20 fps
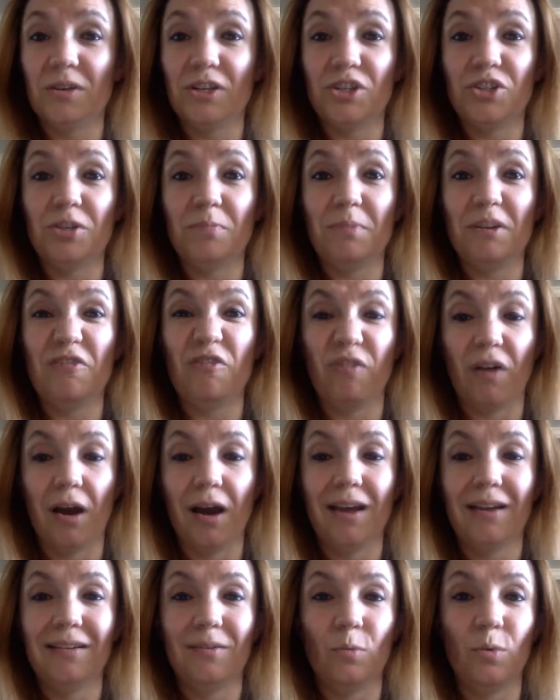It should be
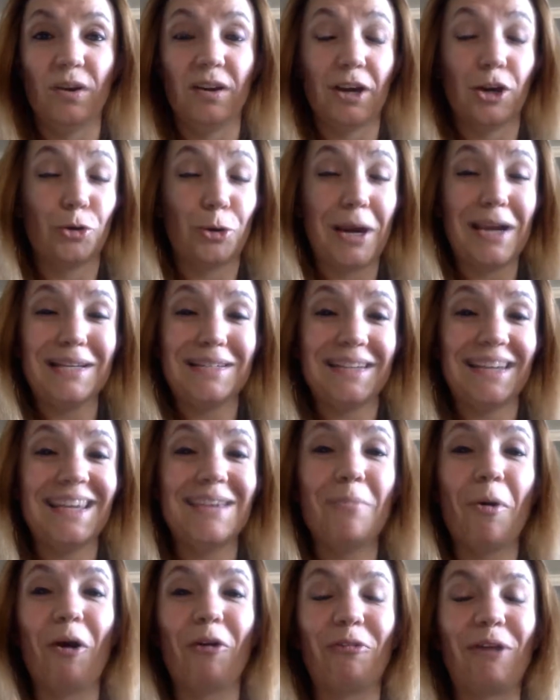fun. We're a great
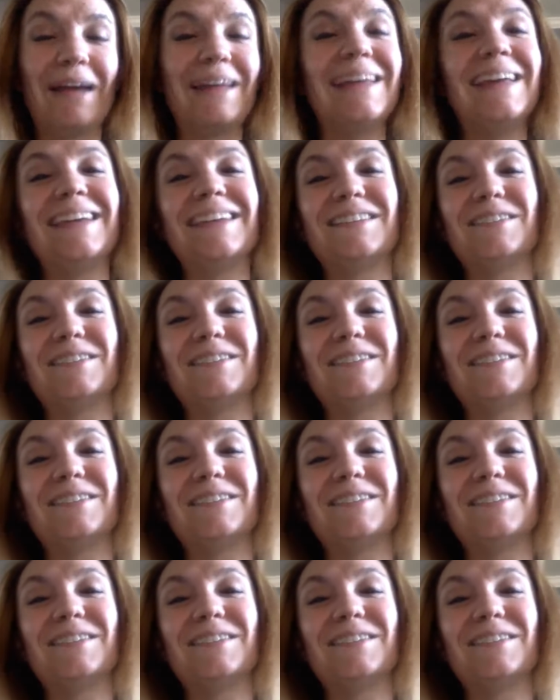team already.